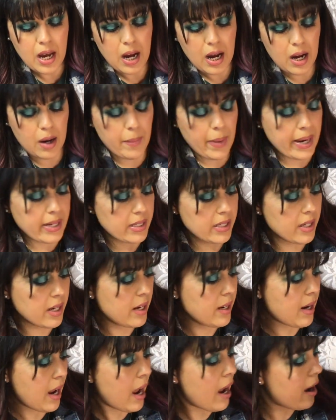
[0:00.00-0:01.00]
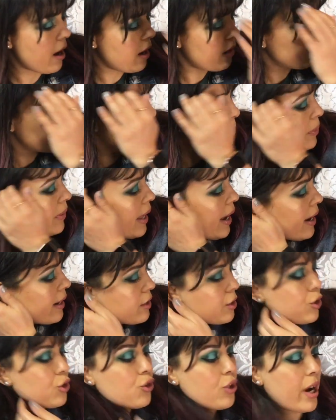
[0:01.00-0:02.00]
I didn't have a
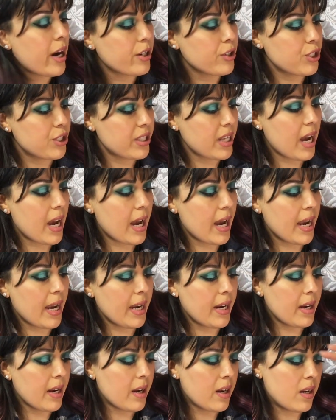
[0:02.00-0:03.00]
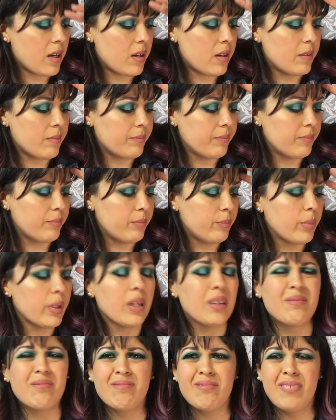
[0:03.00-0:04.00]
planned trash side,
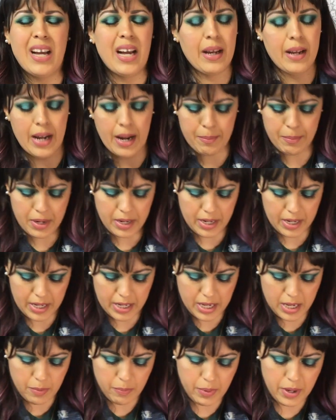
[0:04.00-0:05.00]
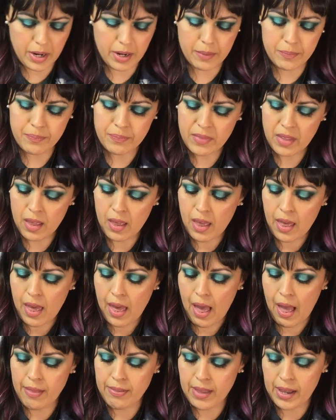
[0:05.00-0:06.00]
but I'm not gonna keep it.
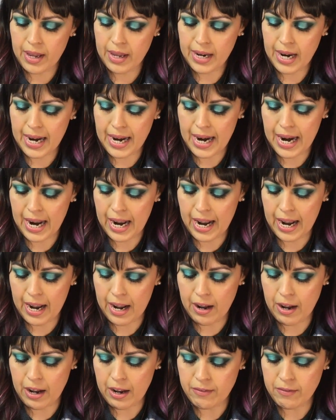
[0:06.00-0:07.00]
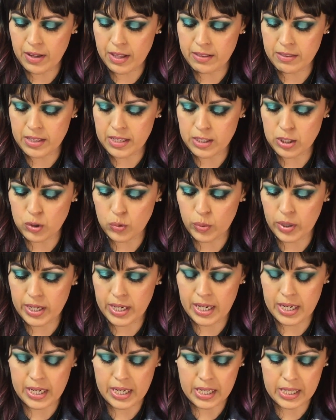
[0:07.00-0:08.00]
And then I have this one
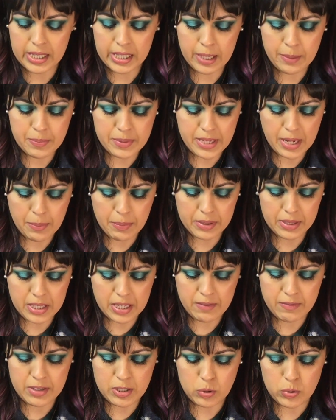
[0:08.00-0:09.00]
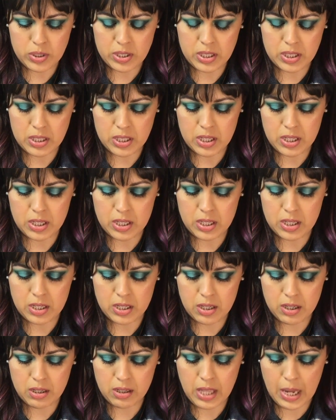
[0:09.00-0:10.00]
in Eclipse. I believe this was
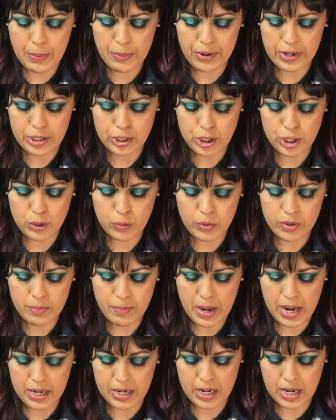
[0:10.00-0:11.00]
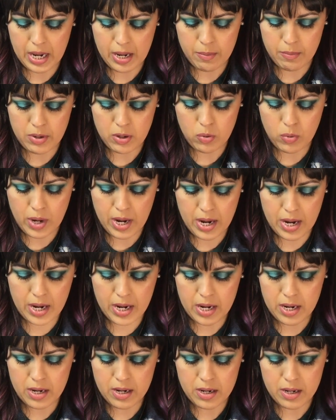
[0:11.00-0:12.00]
the collaboration with Manny
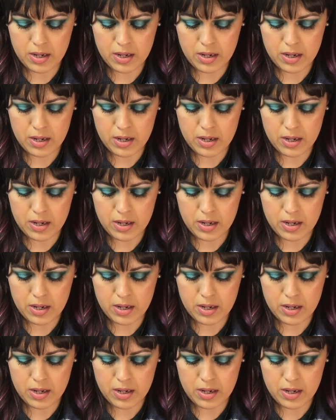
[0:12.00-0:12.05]
MUA.